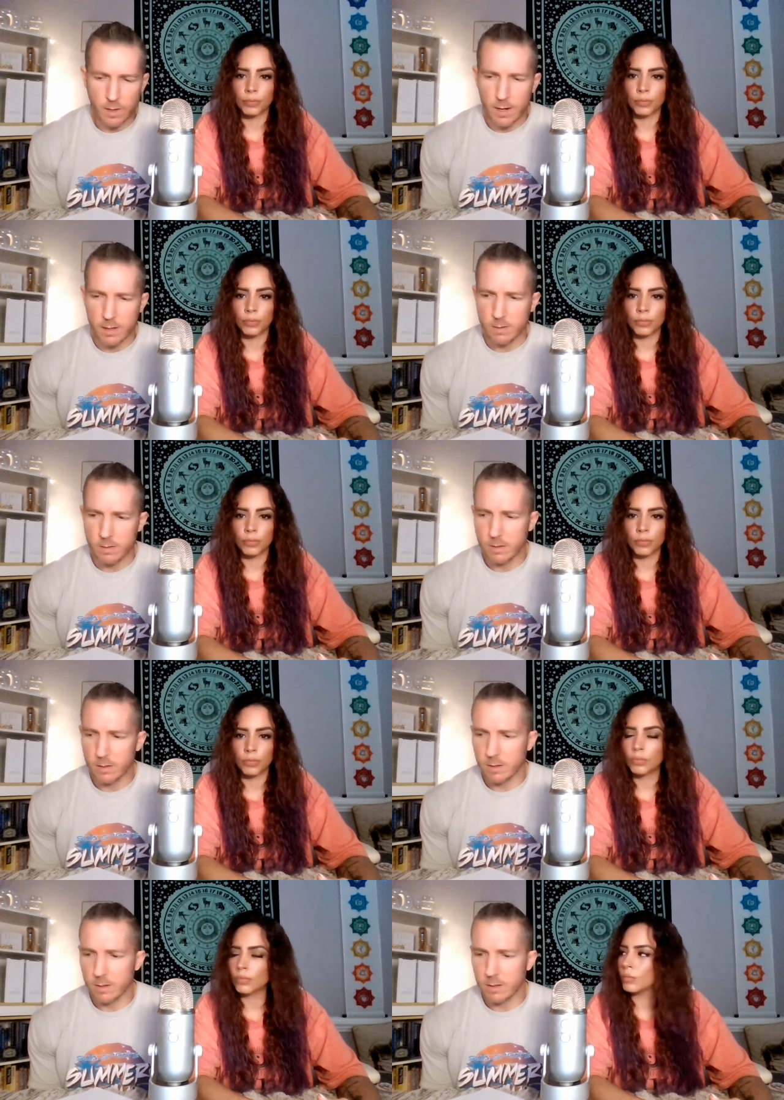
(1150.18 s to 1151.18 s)
Speaker 1: kind of
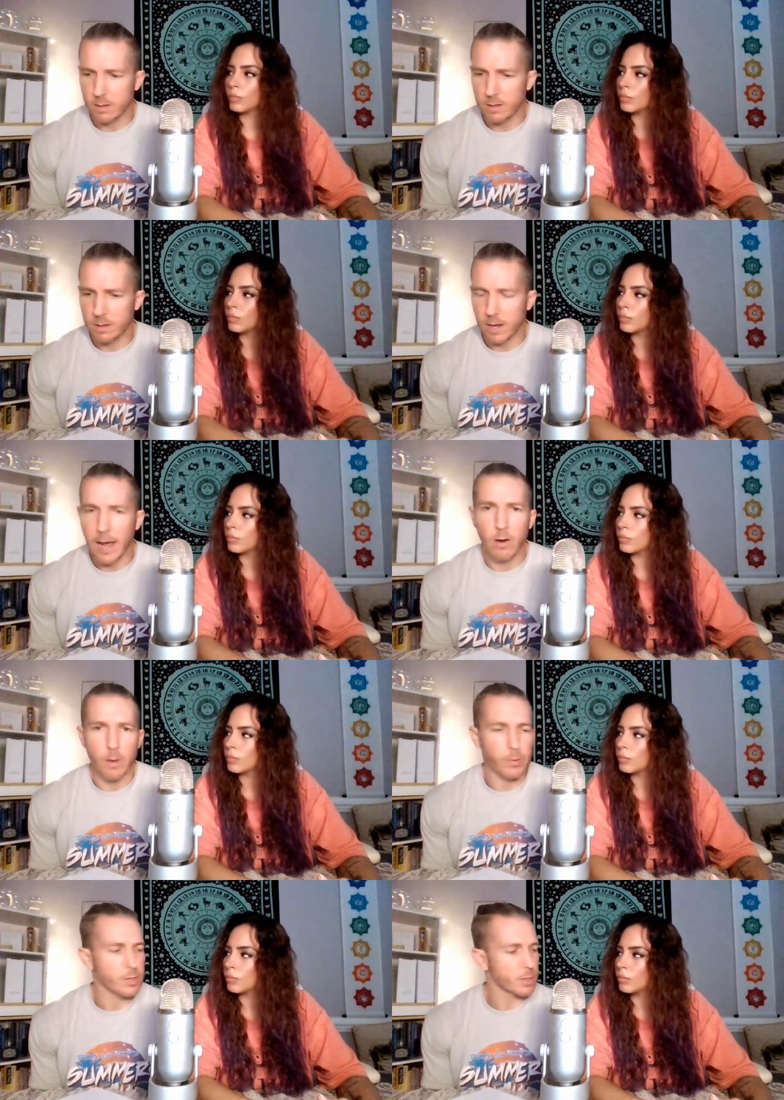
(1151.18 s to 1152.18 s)
how
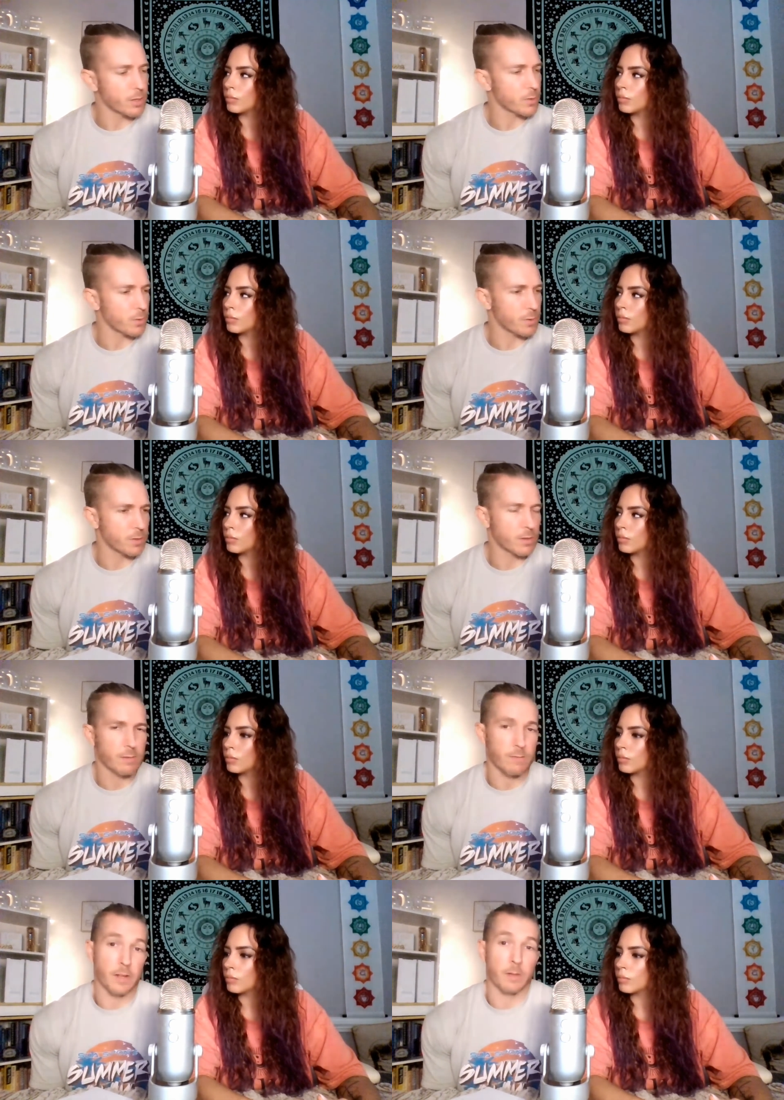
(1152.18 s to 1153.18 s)
it pushed us towards
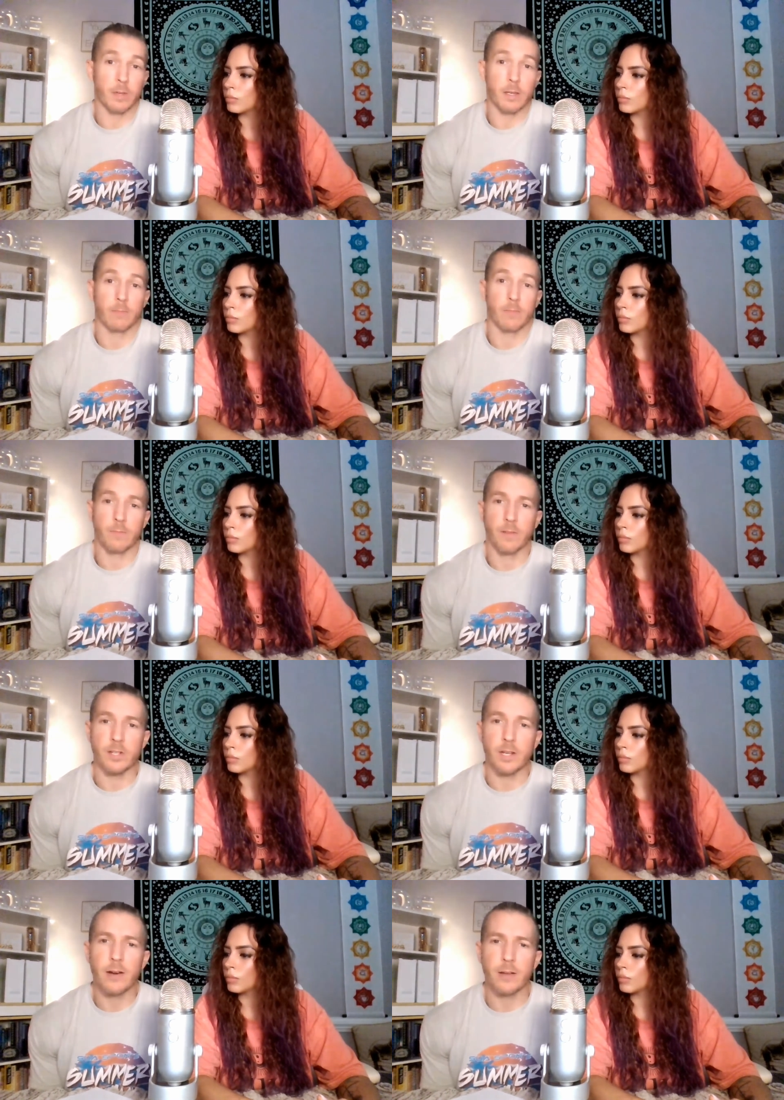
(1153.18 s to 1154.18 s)
ve- being
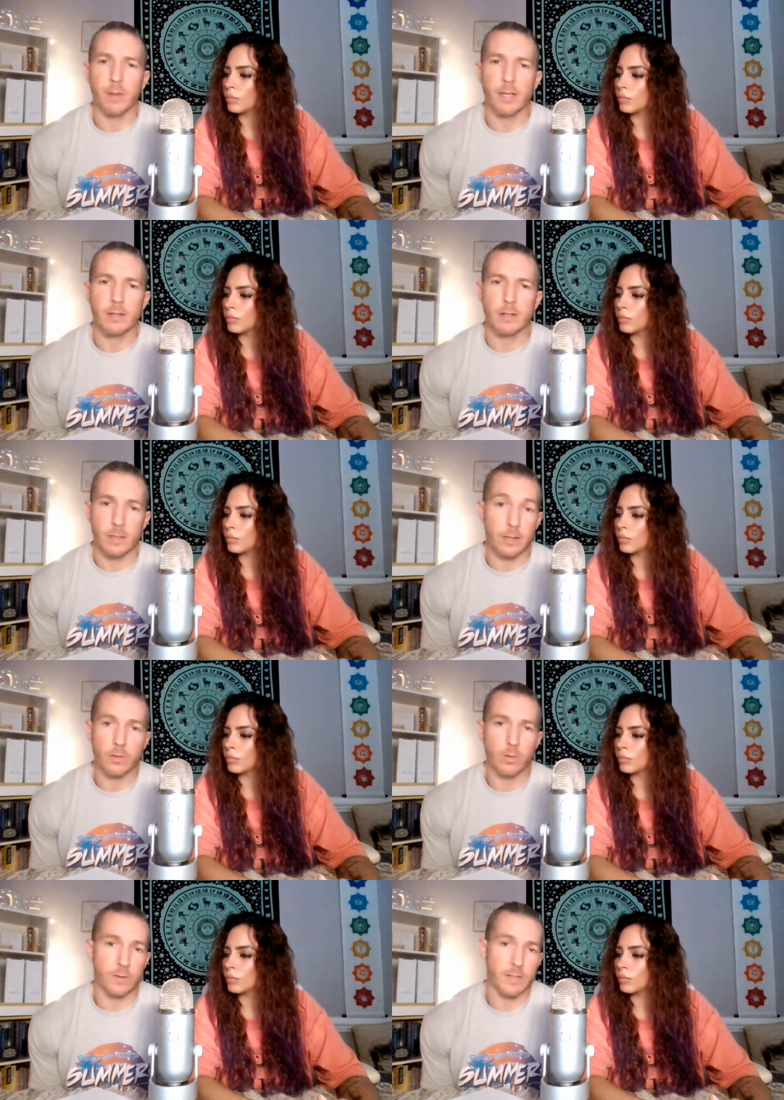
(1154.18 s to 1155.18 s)
vegetarian basically and
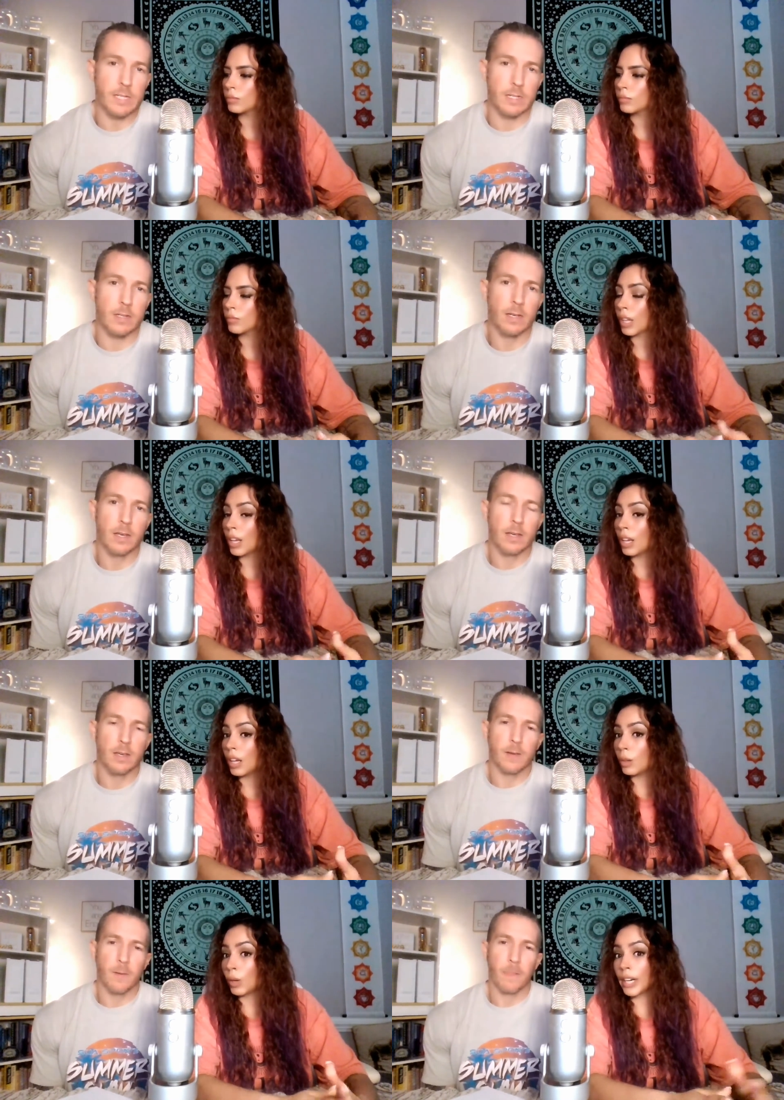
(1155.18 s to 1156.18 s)
towards vegan.
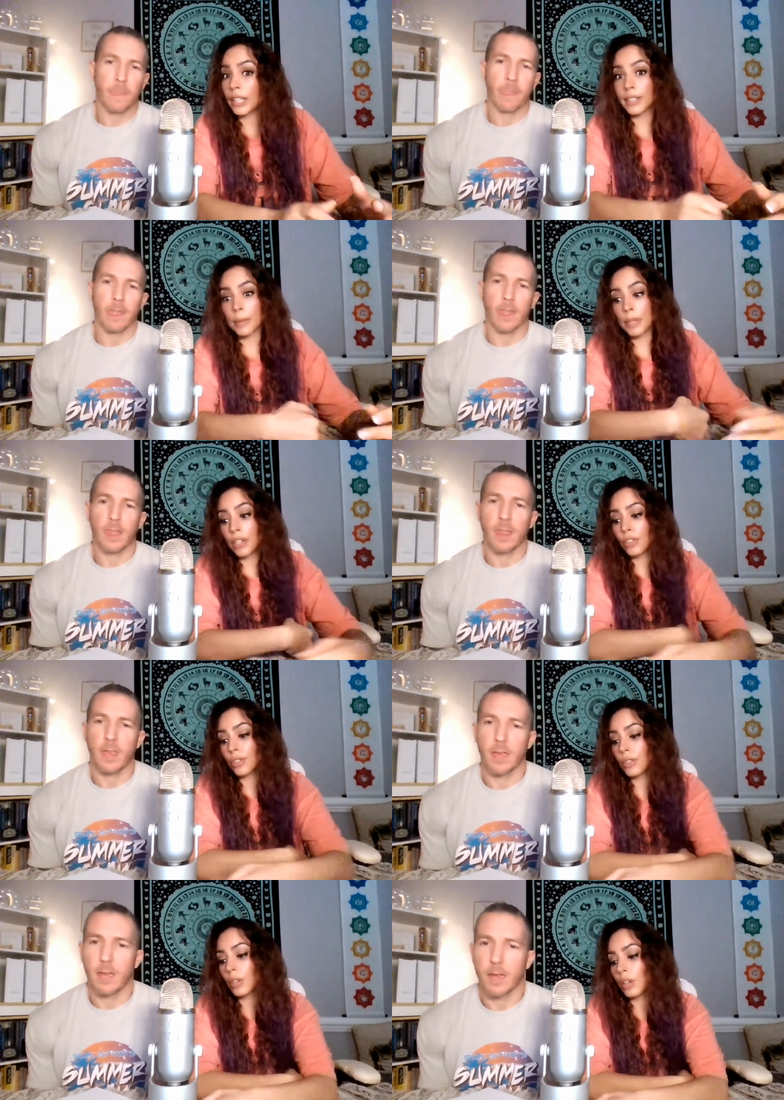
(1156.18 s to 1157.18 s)
Speaker 2: Right. Cause I mean, it's
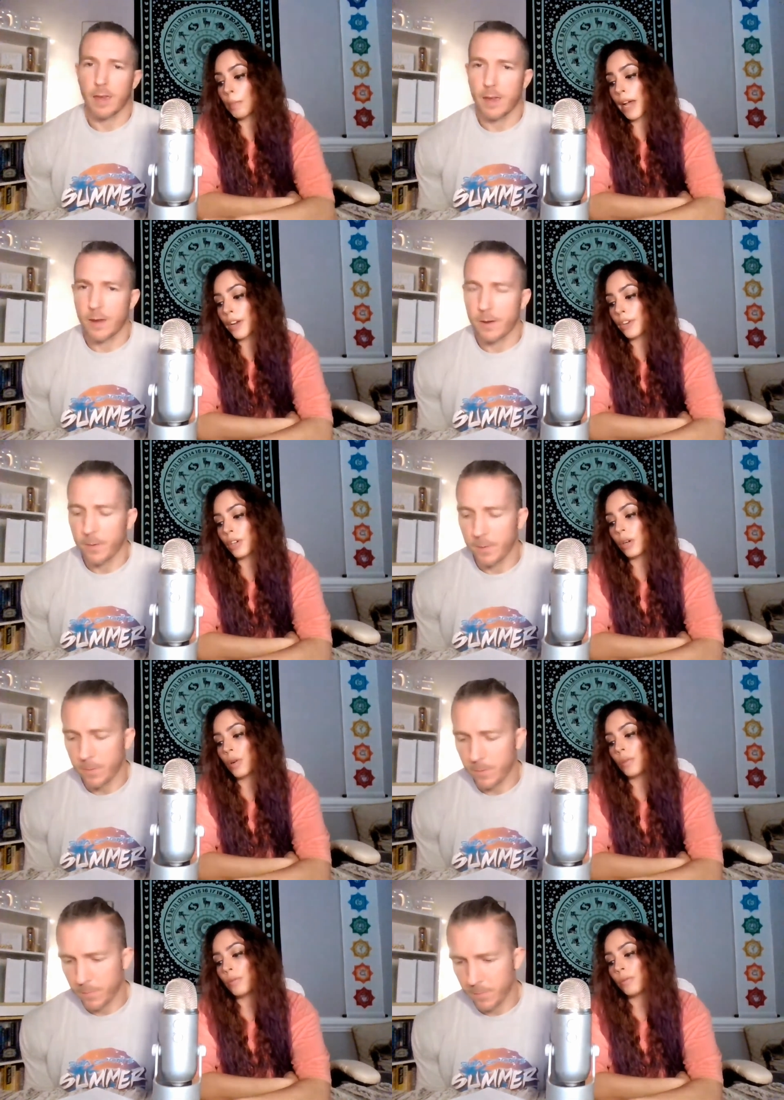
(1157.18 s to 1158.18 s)
just a matter
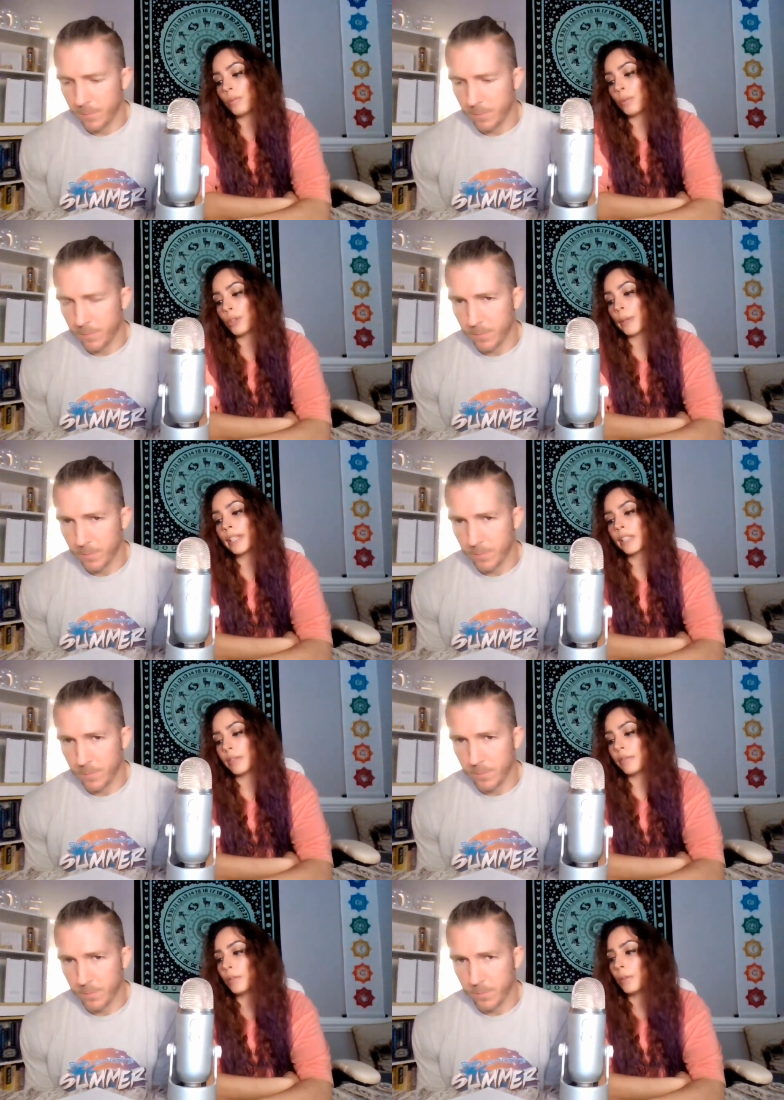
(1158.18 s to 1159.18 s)
of perspective,
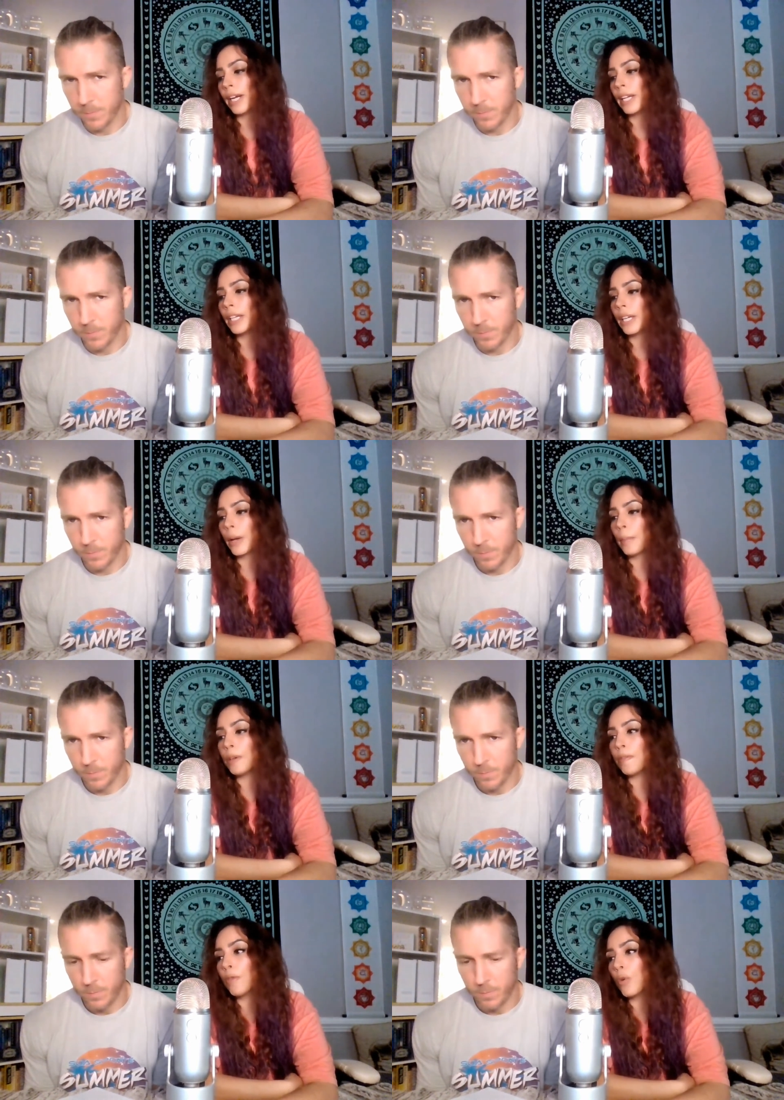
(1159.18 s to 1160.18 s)
right?
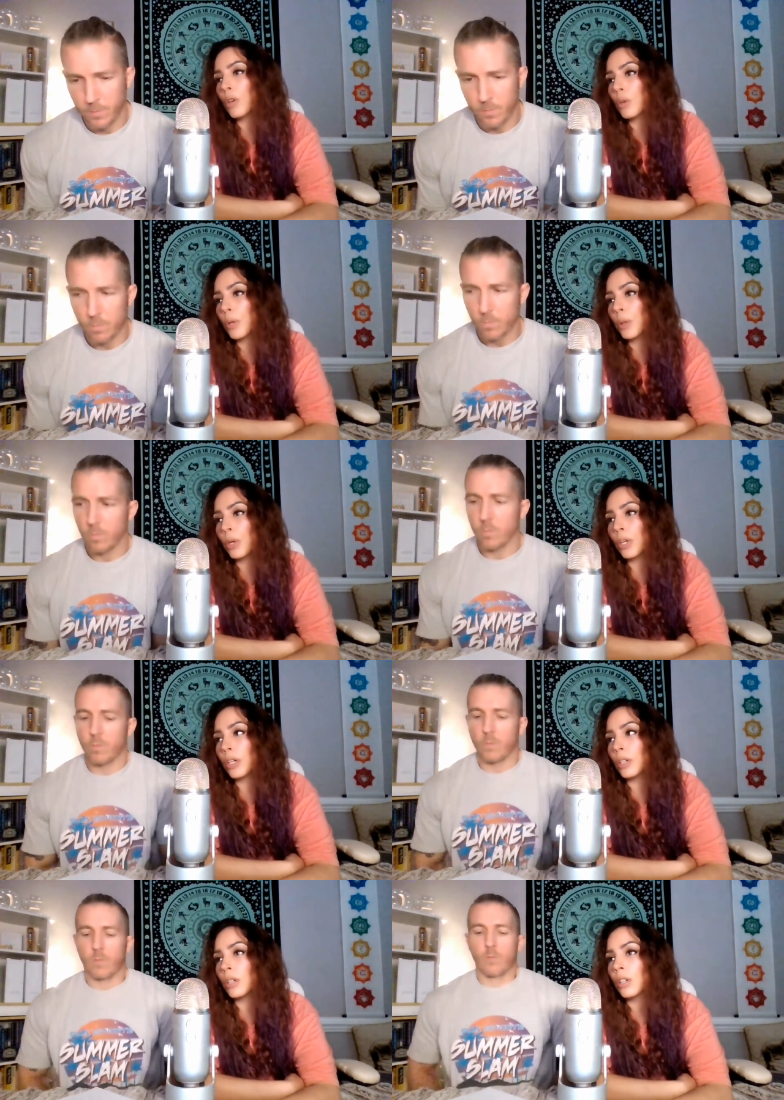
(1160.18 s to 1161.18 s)
Before we
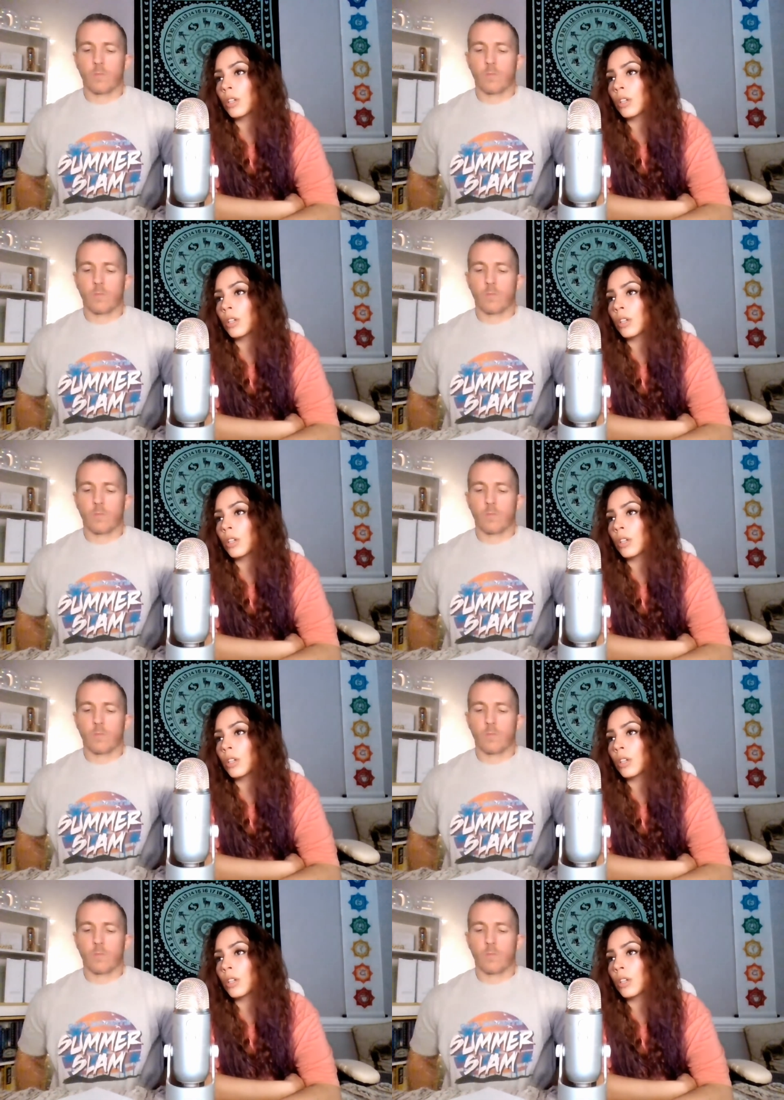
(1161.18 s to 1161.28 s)
were